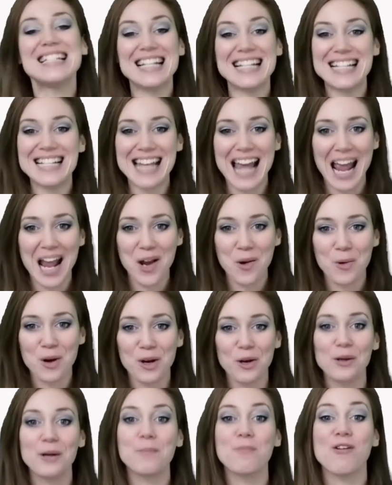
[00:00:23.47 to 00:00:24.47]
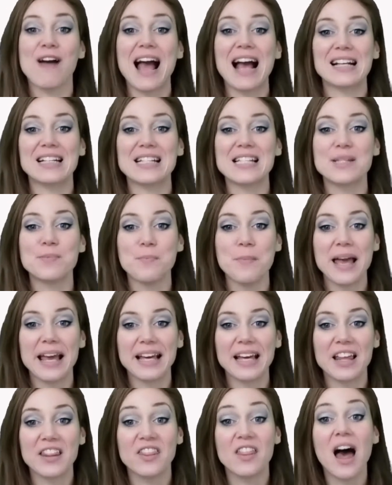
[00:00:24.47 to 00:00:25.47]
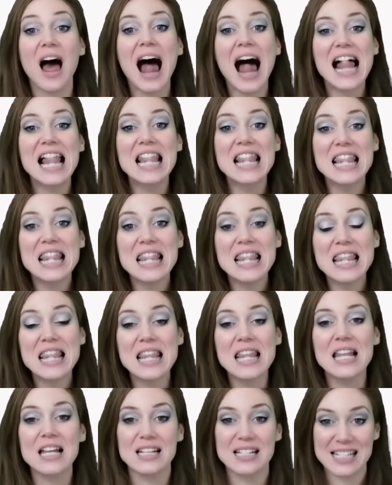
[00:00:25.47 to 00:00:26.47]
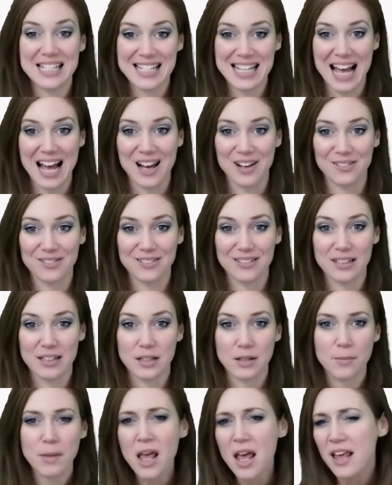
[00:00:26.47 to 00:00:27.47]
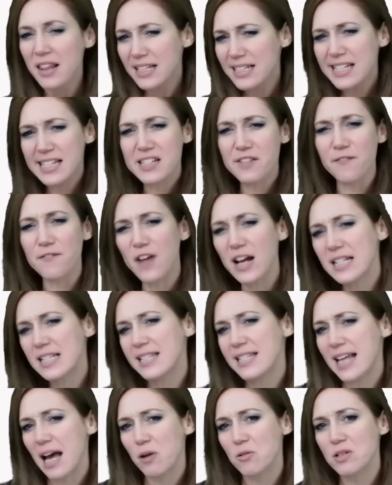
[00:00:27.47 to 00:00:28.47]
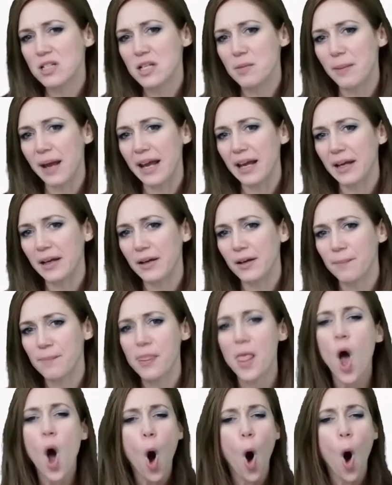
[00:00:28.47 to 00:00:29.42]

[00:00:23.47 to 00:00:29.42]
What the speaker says: Today we're going to practice making the sound. This is a fun sound to make.